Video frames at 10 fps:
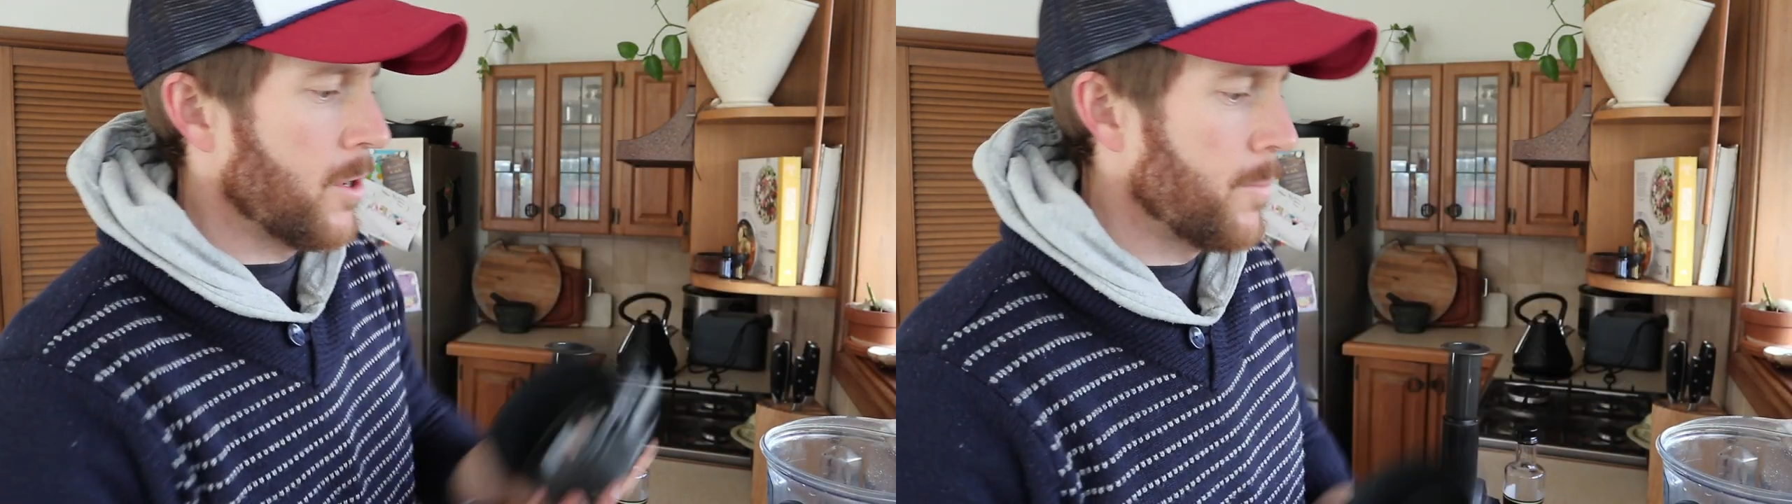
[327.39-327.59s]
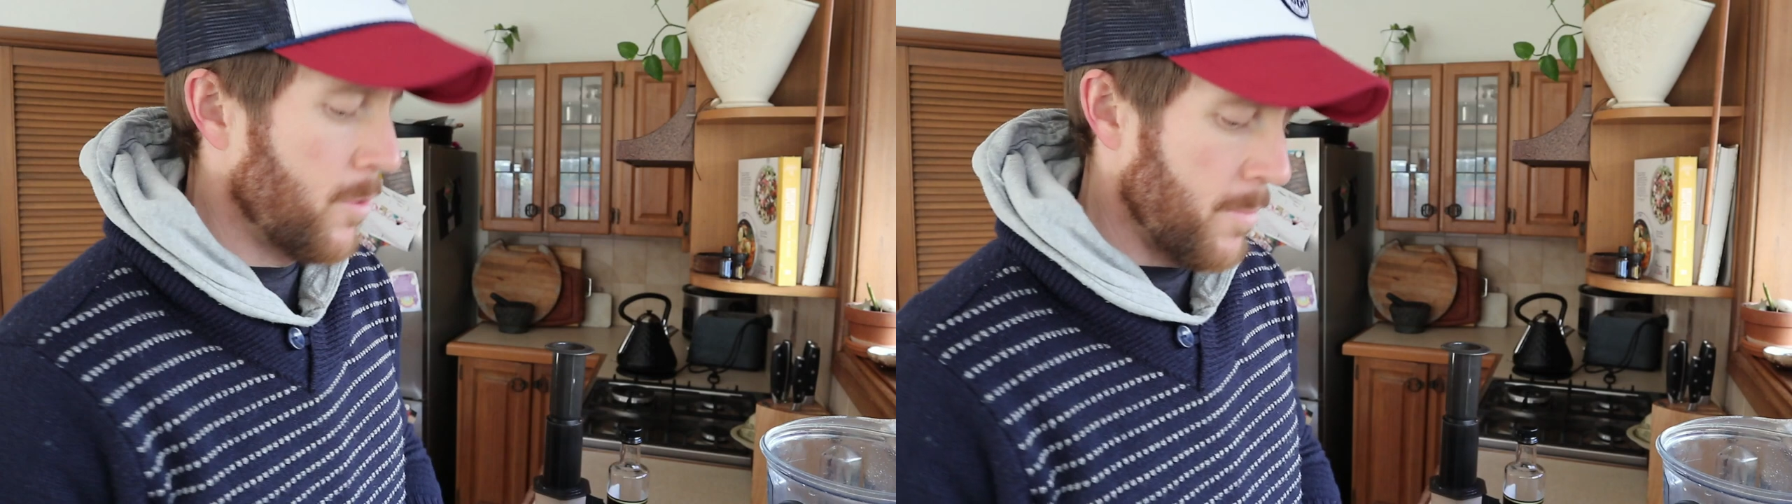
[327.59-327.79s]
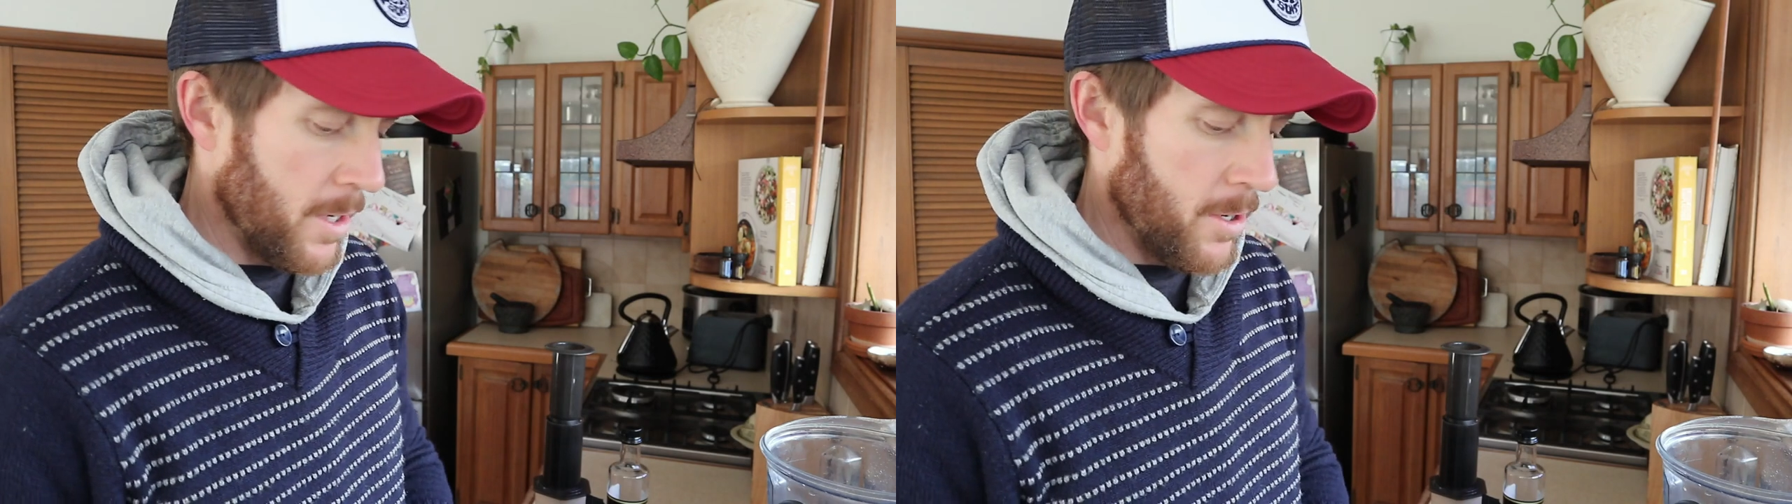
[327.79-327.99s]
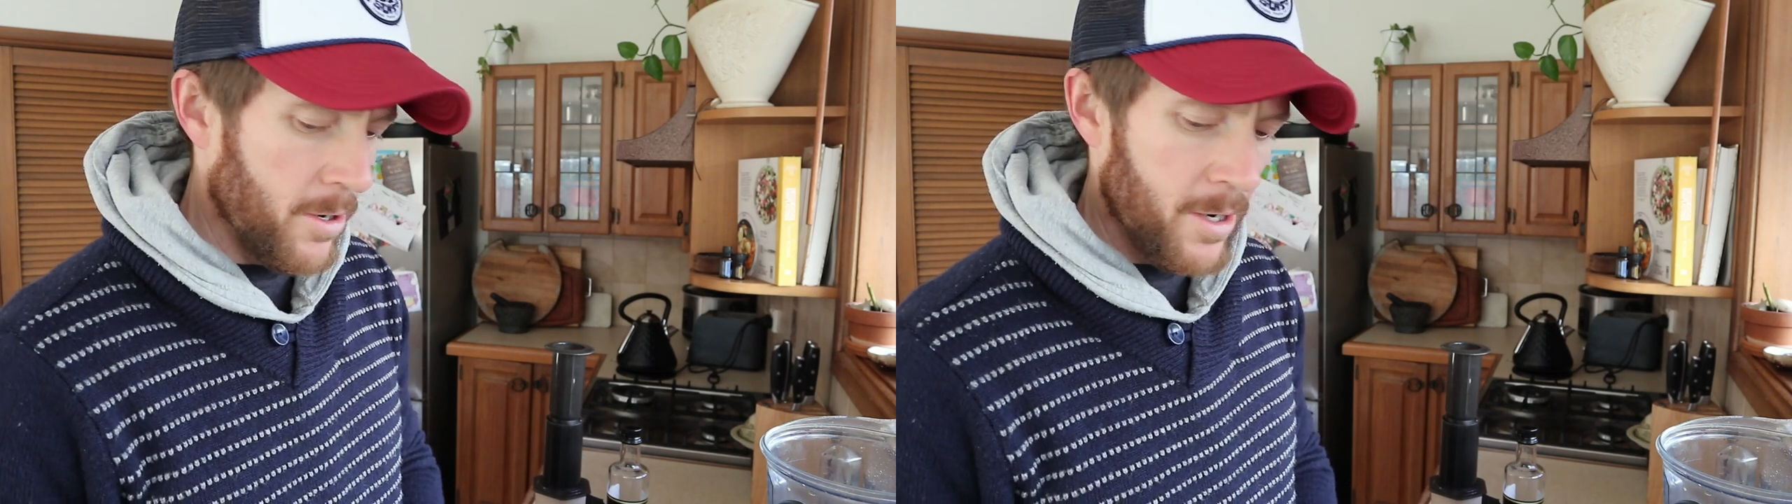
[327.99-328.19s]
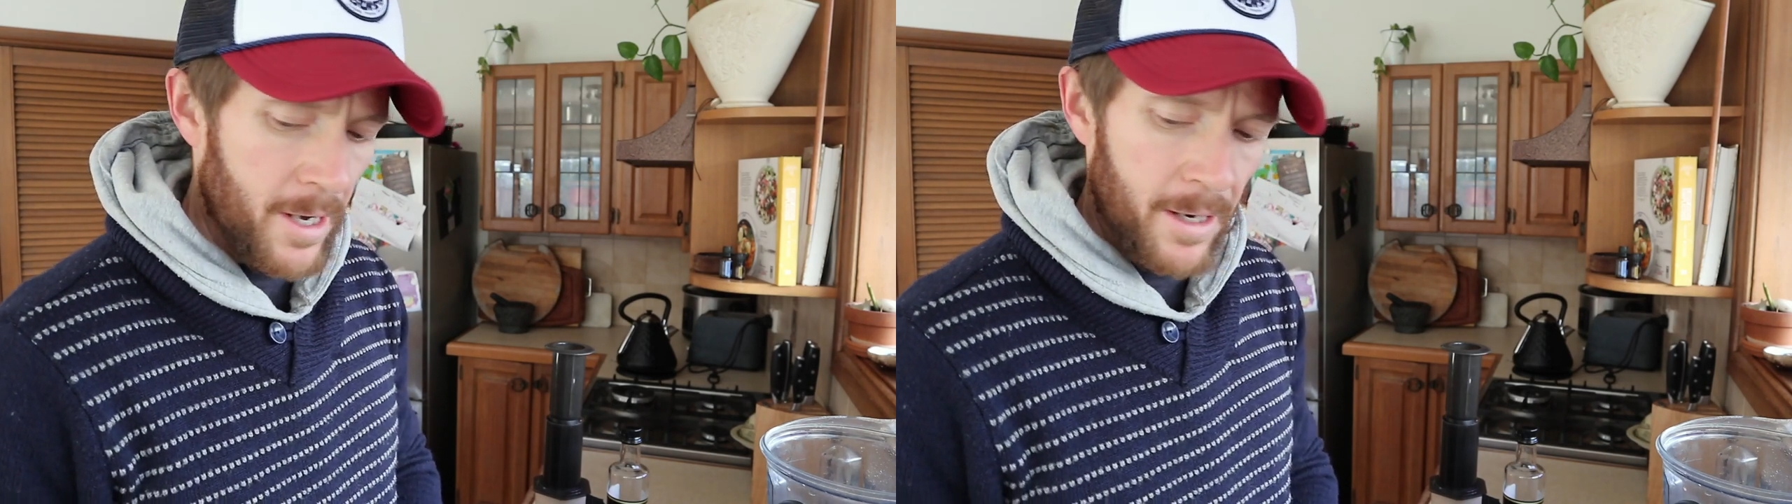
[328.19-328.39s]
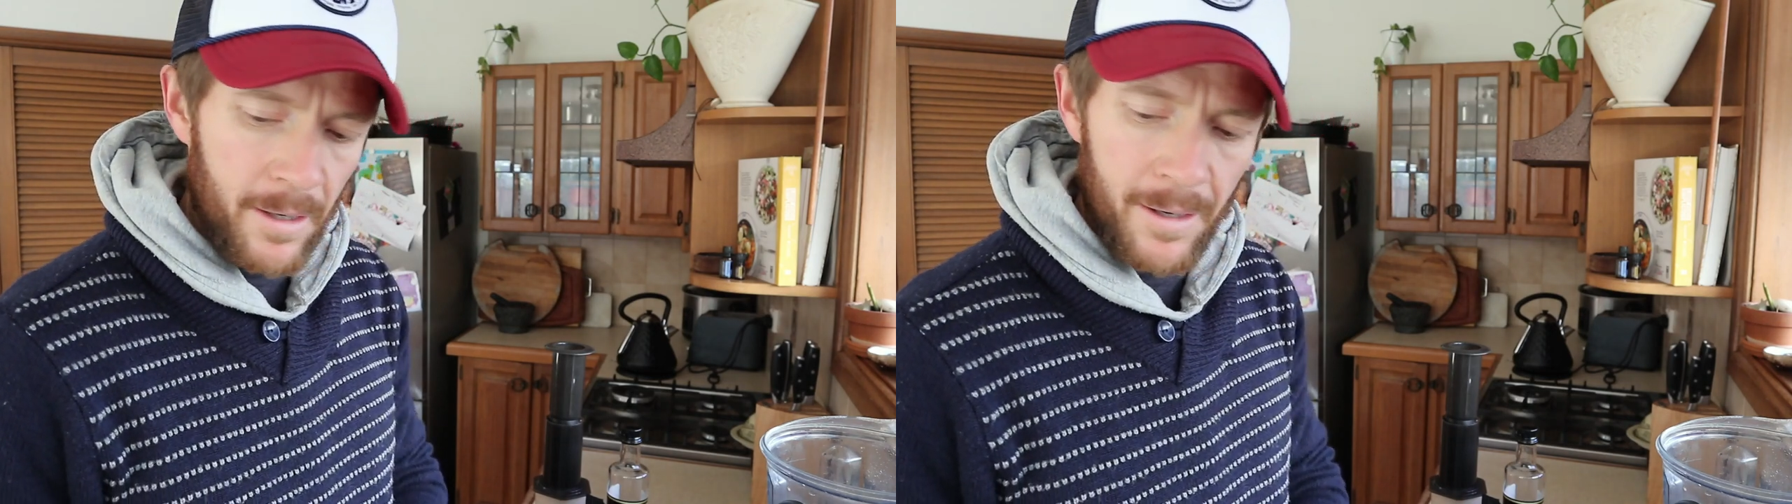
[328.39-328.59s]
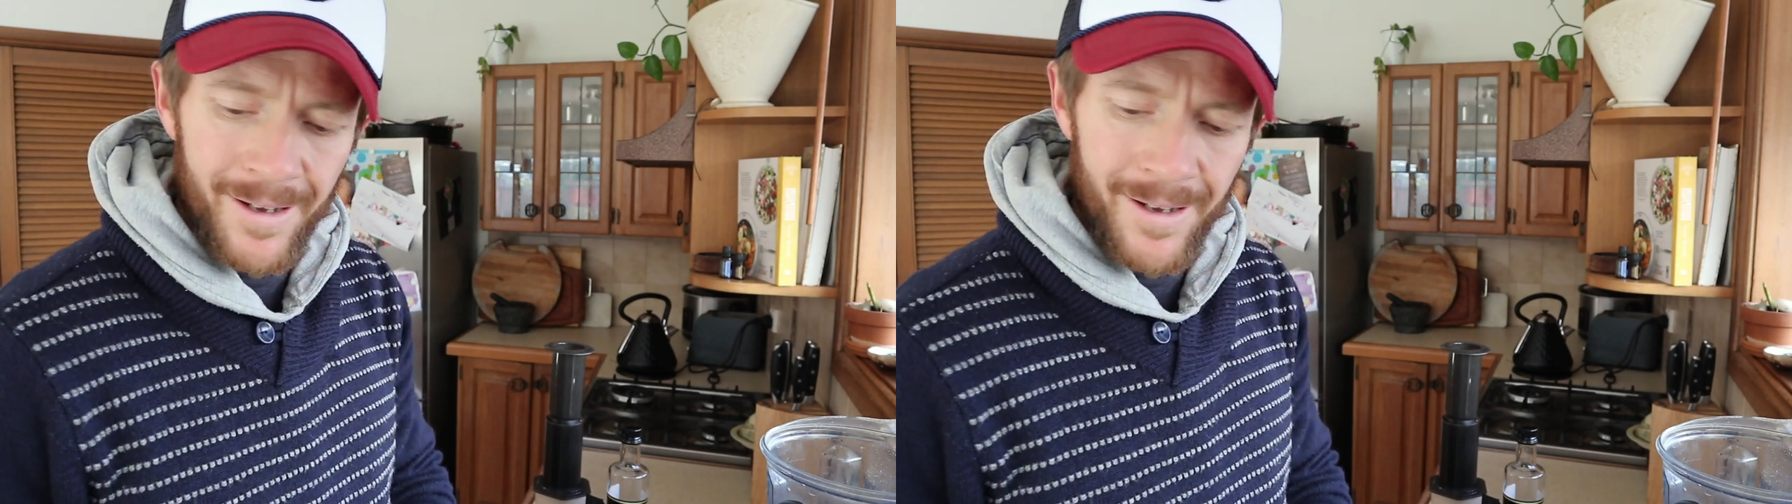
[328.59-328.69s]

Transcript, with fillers: going to put my coconut